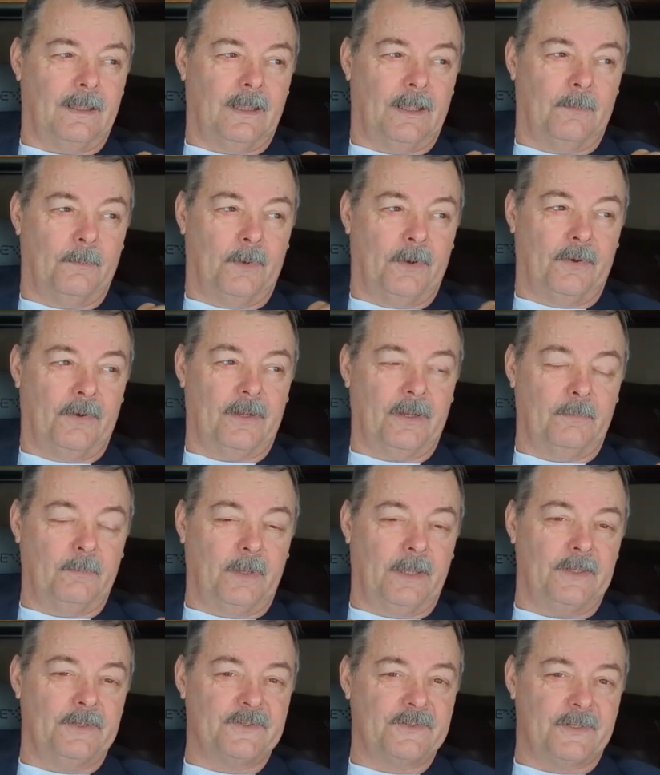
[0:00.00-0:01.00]

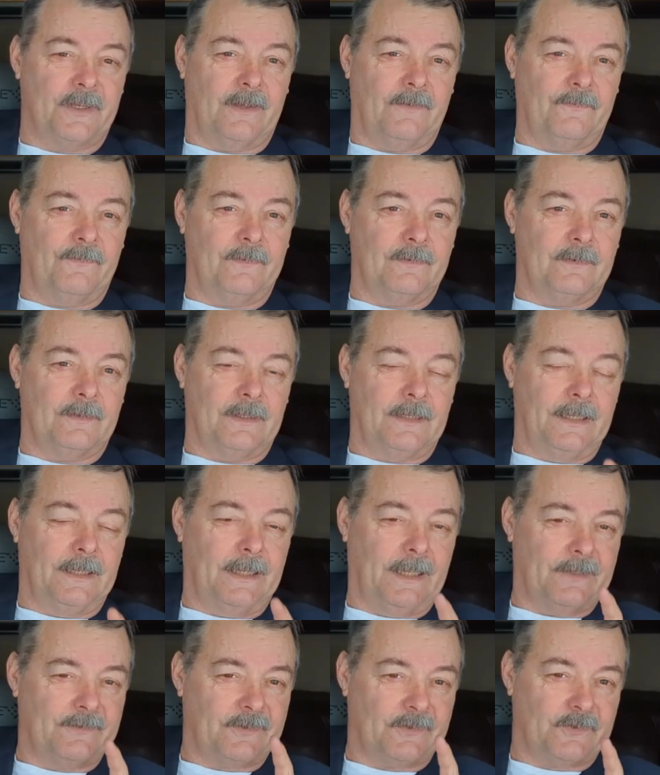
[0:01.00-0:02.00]
American-made stuff,
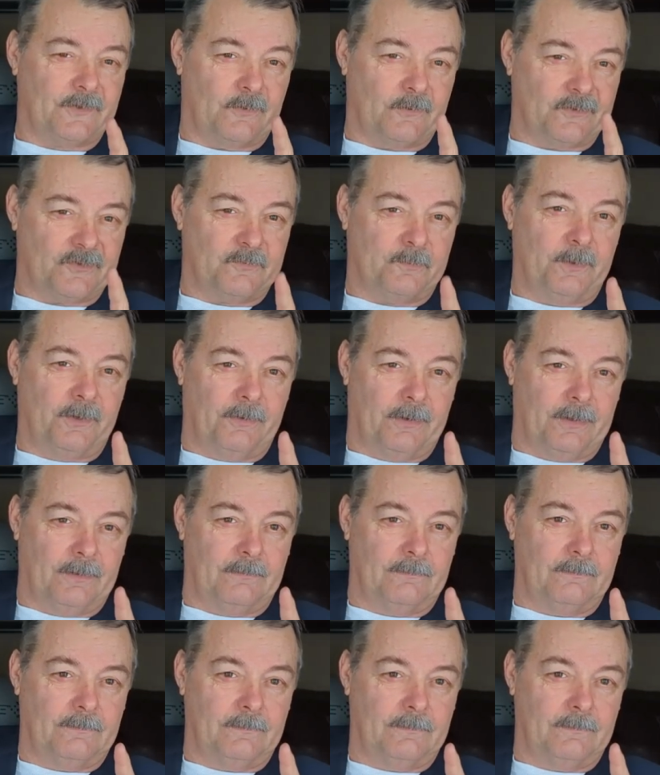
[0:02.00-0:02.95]
it has its own spirit.